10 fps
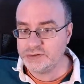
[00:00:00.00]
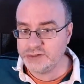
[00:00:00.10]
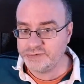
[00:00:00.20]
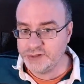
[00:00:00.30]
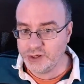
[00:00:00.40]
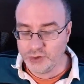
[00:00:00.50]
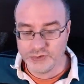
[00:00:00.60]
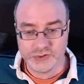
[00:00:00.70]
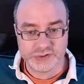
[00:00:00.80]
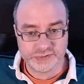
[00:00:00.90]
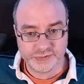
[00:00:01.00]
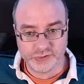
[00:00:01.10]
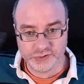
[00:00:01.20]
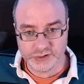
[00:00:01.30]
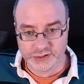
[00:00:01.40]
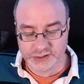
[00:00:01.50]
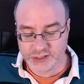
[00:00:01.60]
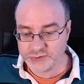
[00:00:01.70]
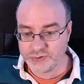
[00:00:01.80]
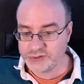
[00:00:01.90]
if the hose for the
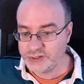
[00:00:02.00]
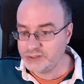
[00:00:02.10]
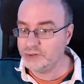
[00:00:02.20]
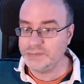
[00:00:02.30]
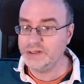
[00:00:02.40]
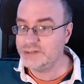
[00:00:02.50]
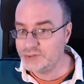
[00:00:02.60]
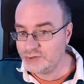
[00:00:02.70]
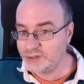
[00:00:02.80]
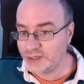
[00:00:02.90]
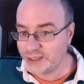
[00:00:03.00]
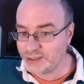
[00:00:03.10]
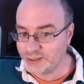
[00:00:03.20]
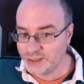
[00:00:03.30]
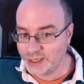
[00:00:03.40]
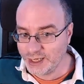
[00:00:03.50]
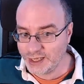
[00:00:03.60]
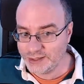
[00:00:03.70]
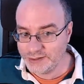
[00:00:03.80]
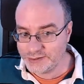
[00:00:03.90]
dishwasher had not been installed correctly
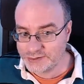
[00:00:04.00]
and